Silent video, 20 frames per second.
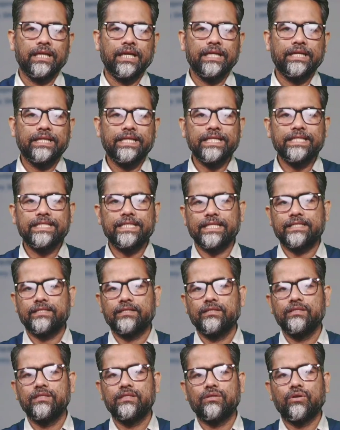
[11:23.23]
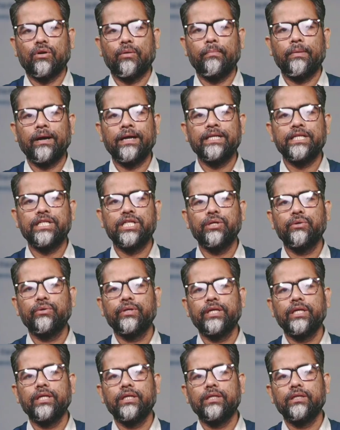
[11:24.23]
These sessions combine
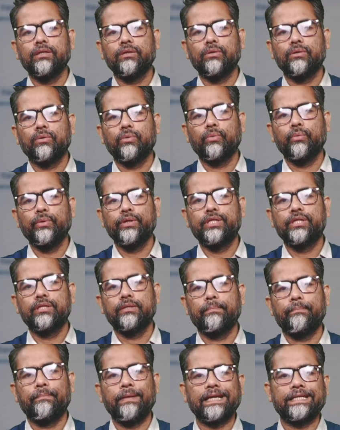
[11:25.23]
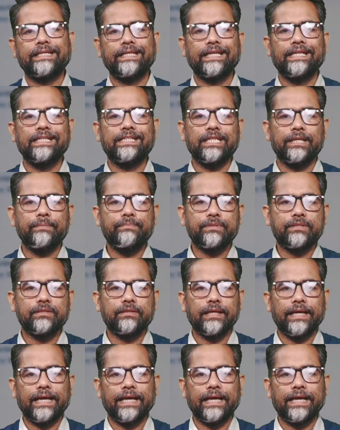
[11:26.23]
theory with practical tips,